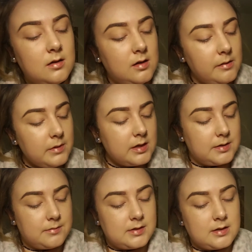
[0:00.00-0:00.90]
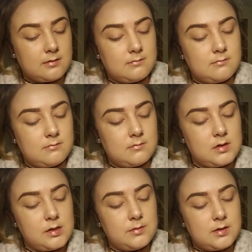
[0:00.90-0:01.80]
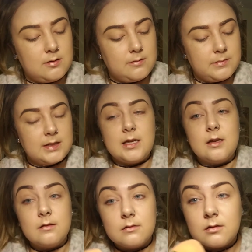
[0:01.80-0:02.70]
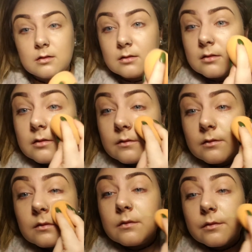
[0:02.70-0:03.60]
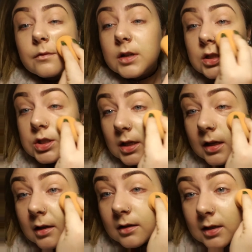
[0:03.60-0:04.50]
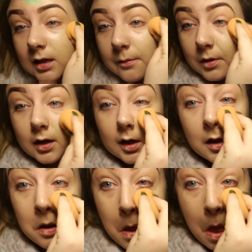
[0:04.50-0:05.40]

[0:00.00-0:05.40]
not using YouTube to get free shit, to get money,